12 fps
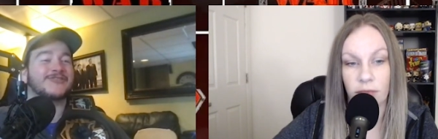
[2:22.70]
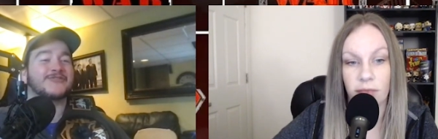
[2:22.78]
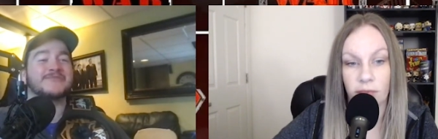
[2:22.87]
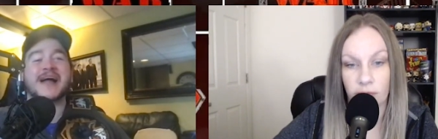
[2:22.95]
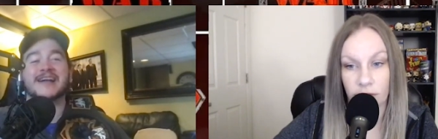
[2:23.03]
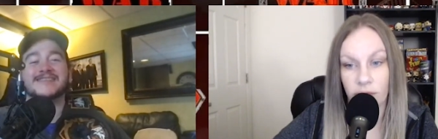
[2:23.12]

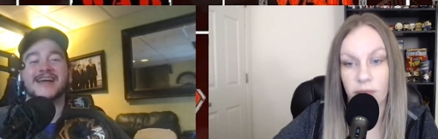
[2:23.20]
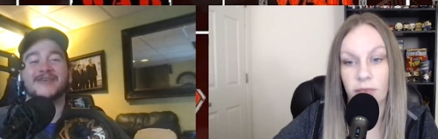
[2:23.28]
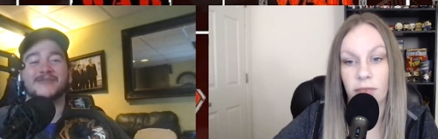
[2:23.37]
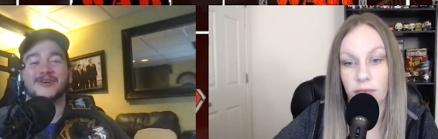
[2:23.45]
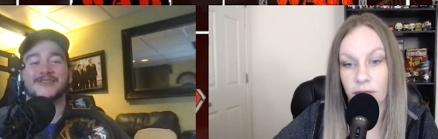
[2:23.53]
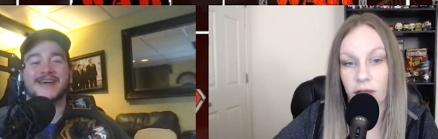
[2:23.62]

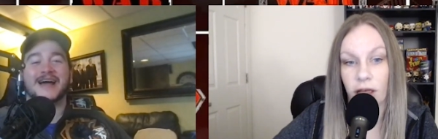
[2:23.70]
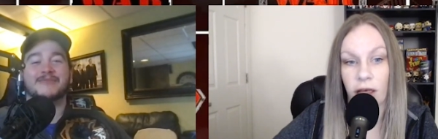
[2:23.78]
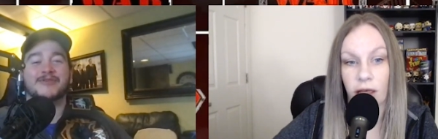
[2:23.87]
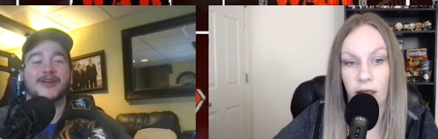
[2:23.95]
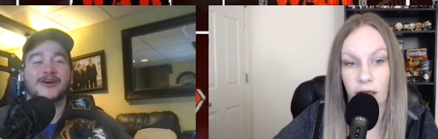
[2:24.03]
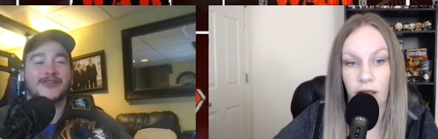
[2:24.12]
Speaker 1: SmackDown one
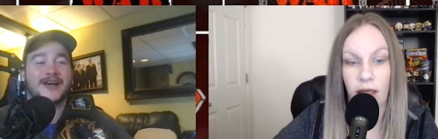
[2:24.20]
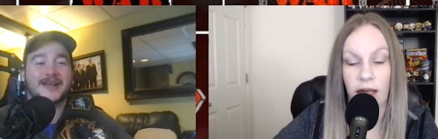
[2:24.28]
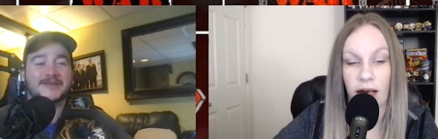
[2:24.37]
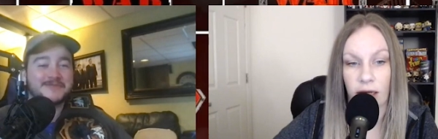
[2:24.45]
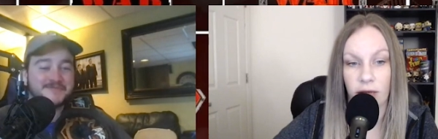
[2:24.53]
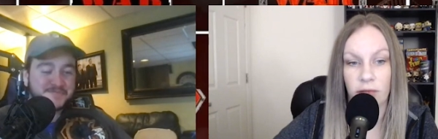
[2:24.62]
time. You know, like
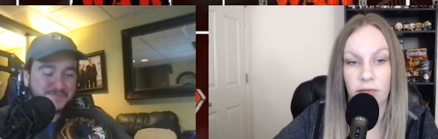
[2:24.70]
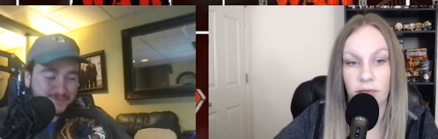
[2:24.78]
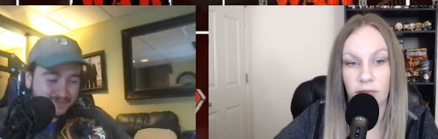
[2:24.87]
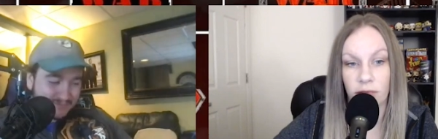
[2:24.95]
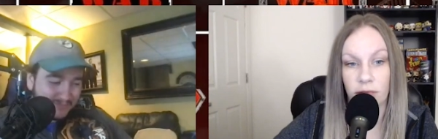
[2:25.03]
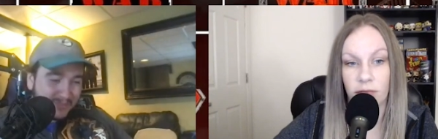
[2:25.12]
yeah.
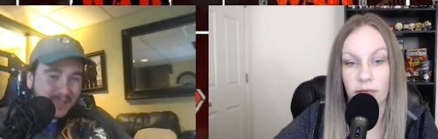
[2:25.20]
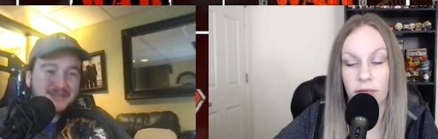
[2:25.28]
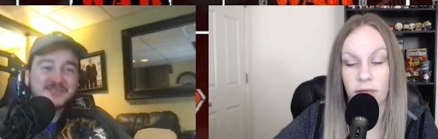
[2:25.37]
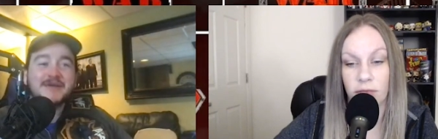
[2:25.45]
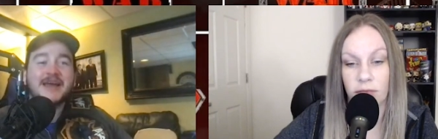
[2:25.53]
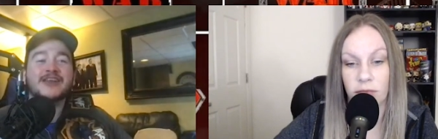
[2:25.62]

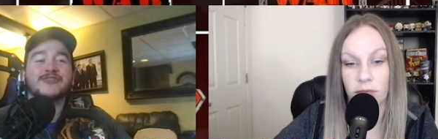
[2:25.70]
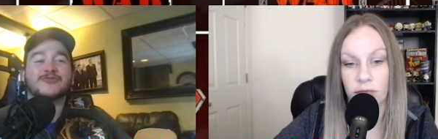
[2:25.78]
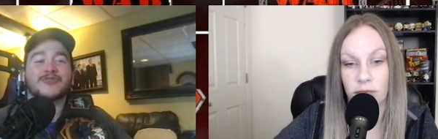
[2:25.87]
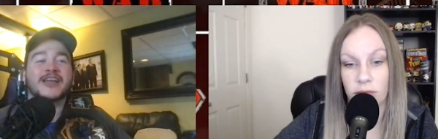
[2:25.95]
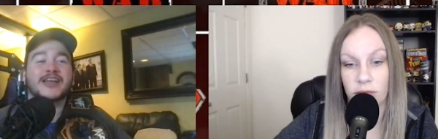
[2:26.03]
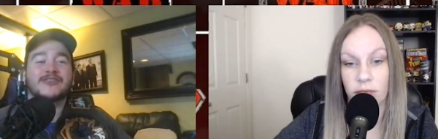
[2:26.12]
This man is
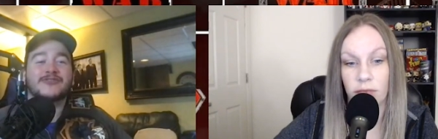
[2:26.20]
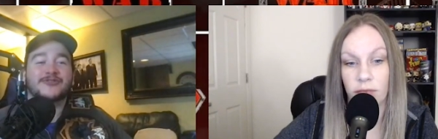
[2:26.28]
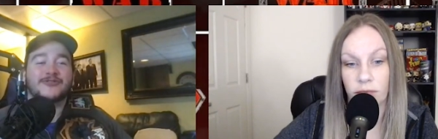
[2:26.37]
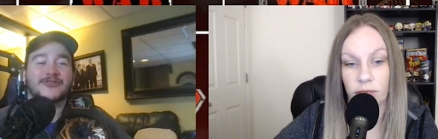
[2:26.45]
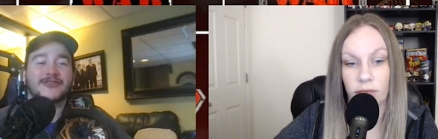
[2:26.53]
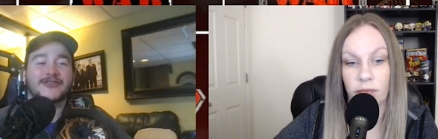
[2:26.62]

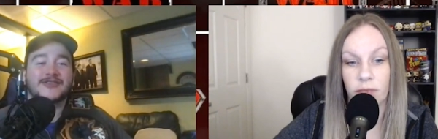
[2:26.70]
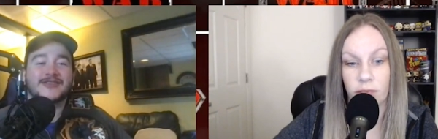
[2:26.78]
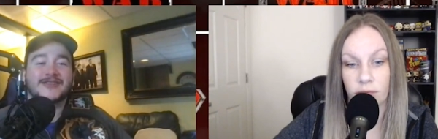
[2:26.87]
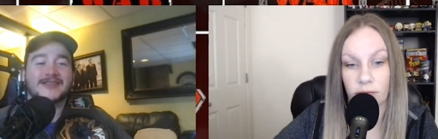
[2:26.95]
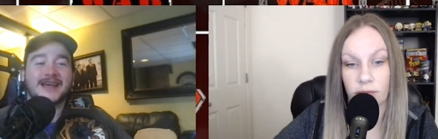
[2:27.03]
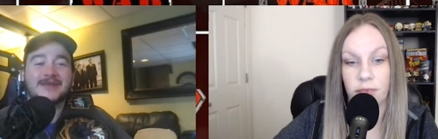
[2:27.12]
range.
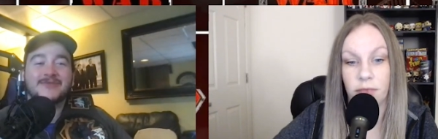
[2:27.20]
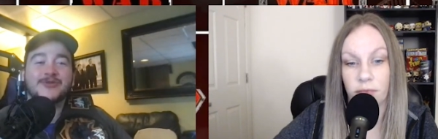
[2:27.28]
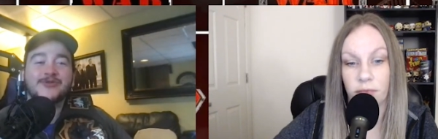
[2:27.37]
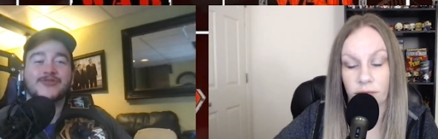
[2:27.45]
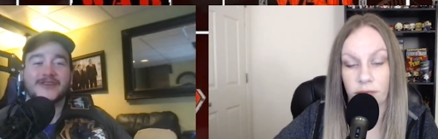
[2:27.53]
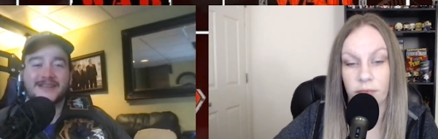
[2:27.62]
Let him
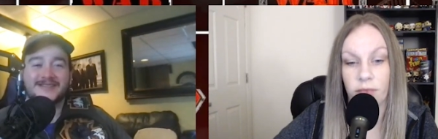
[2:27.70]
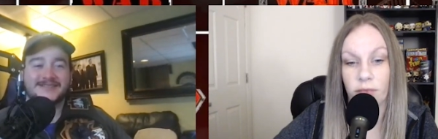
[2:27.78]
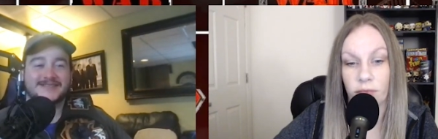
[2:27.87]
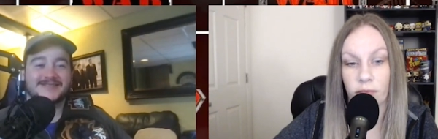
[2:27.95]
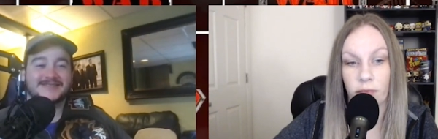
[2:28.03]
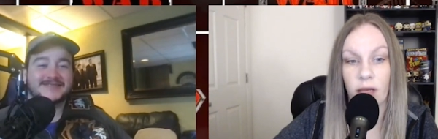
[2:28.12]
use it.
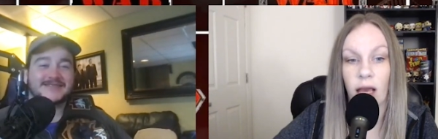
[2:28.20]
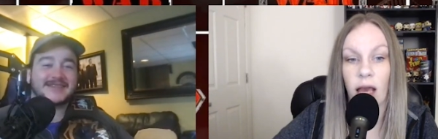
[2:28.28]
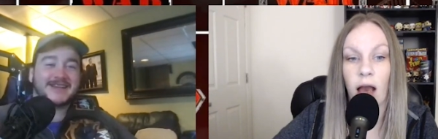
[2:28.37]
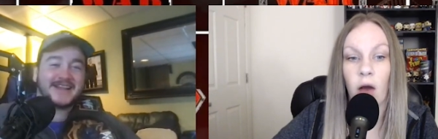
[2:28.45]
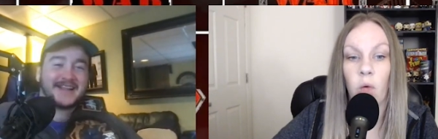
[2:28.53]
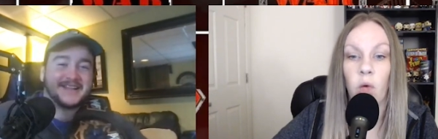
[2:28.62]

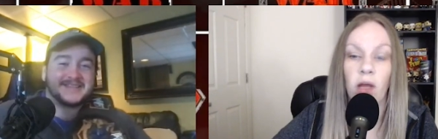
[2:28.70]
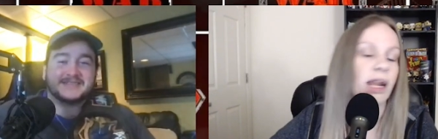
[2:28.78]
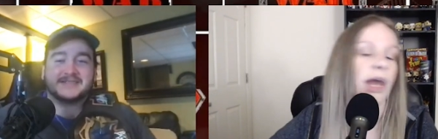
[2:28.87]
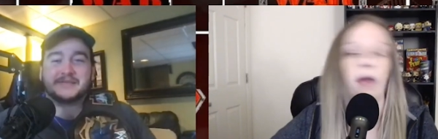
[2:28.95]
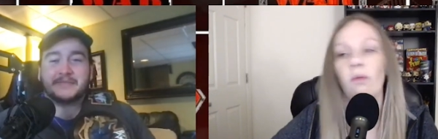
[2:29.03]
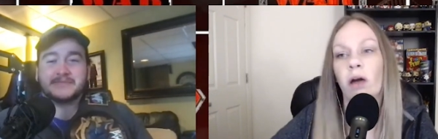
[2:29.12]
Speaker 2: Well,
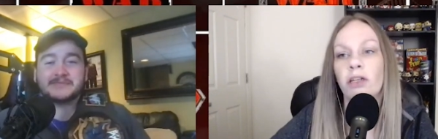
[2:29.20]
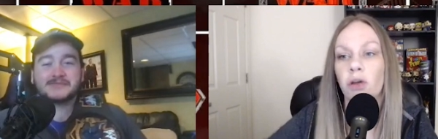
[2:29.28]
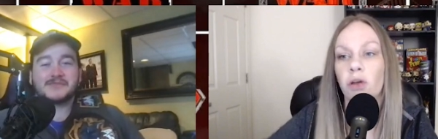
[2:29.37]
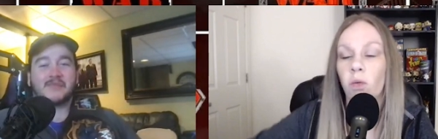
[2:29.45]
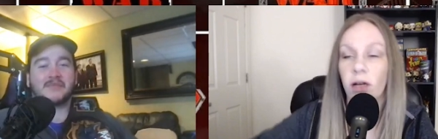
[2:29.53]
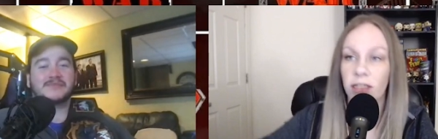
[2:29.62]
and I
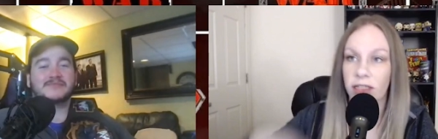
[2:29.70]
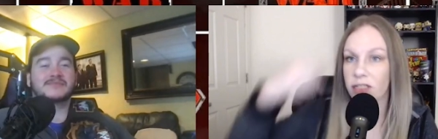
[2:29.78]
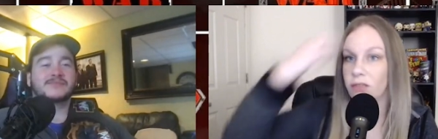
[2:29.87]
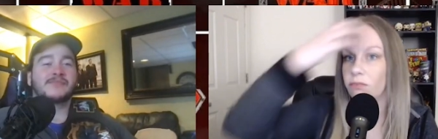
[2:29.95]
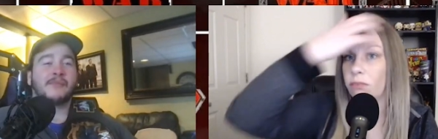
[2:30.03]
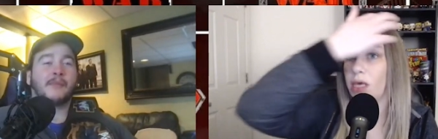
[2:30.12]
wonder what
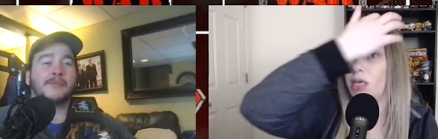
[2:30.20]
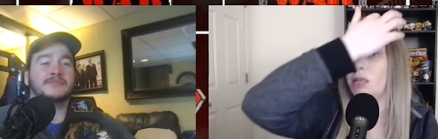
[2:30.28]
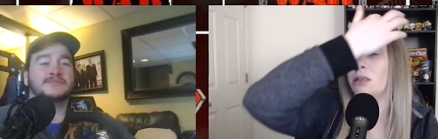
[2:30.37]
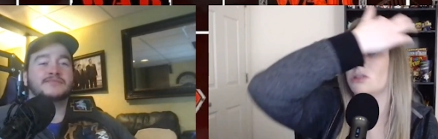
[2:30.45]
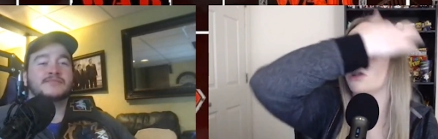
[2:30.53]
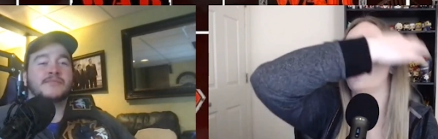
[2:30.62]
this
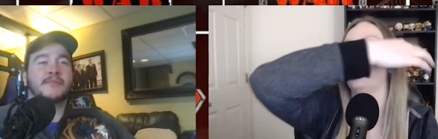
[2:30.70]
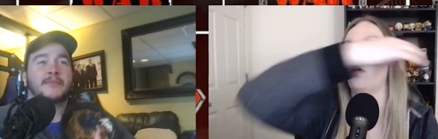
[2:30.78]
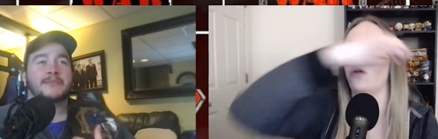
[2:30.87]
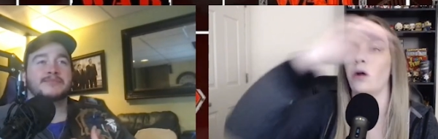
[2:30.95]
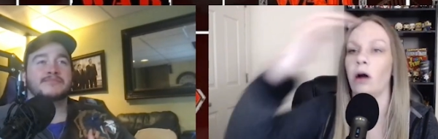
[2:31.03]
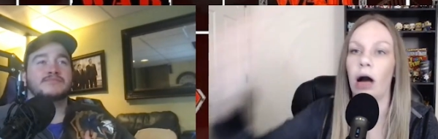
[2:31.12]
means.
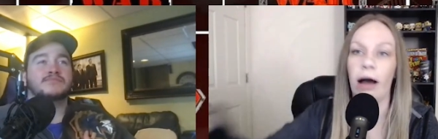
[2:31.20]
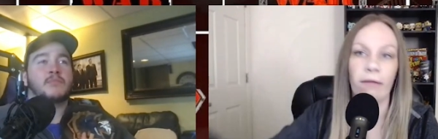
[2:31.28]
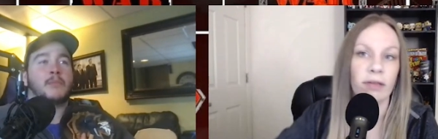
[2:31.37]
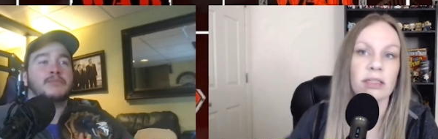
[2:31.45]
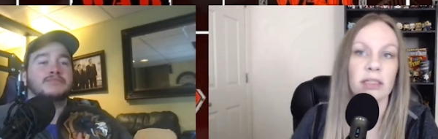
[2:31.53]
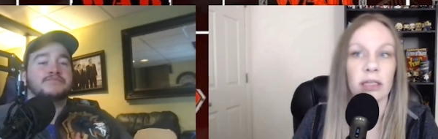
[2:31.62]
So
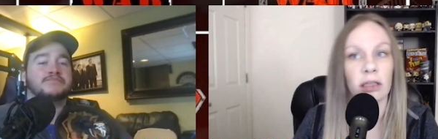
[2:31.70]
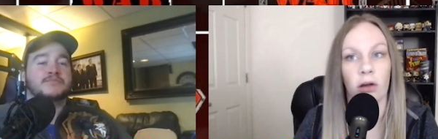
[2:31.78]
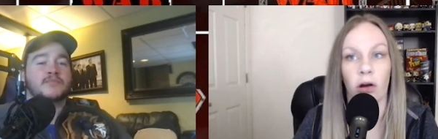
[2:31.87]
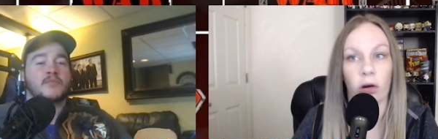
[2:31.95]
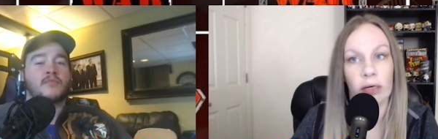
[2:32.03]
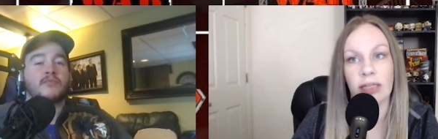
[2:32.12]
obviously
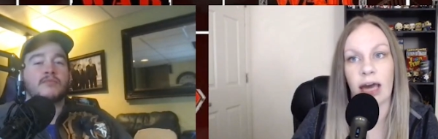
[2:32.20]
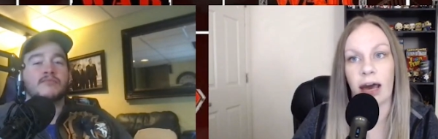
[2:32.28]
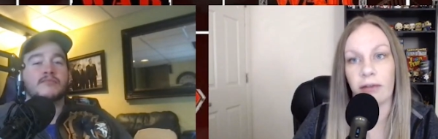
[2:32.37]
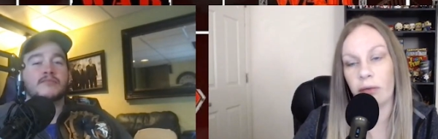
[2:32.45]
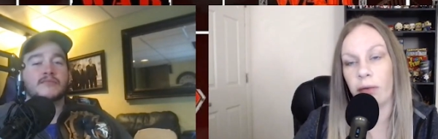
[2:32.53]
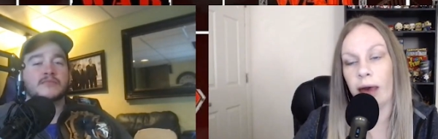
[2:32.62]
they're going to
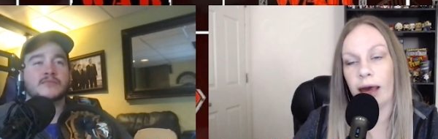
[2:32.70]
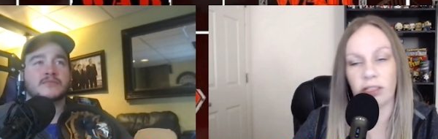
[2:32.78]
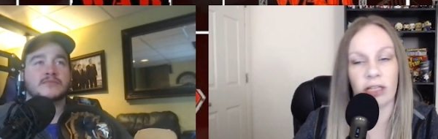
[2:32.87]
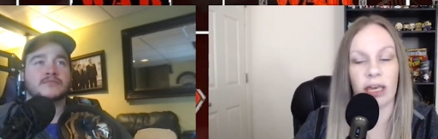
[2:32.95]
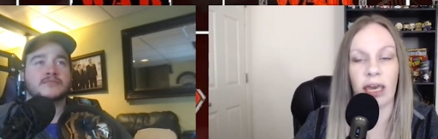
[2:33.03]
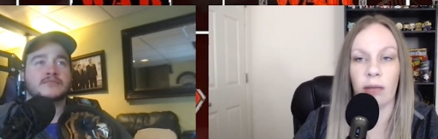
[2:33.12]
have the
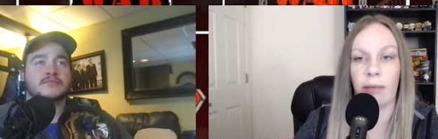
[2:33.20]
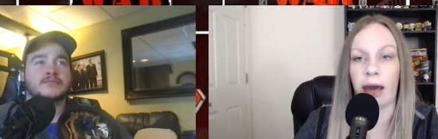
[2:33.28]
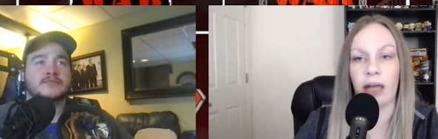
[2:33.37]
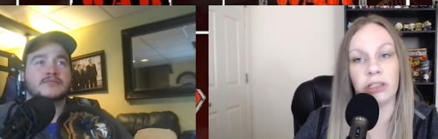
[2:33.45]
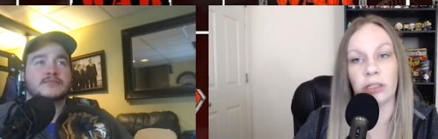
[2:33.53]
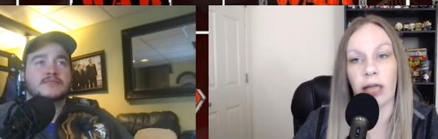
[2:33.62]
match. I can't
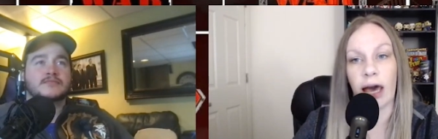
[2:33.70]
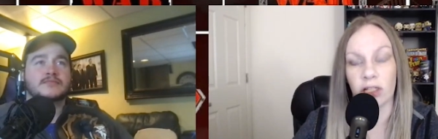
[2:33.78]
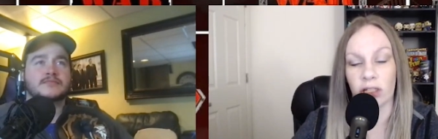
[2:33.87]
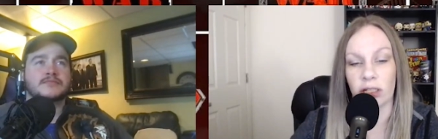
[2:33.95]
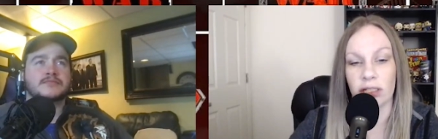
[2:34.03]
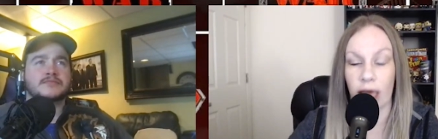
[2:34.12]
imagine
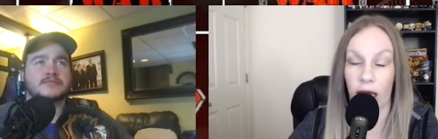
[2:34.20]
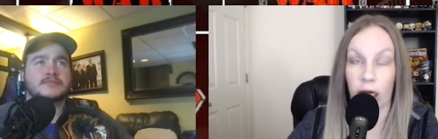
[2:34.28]
Lashley's like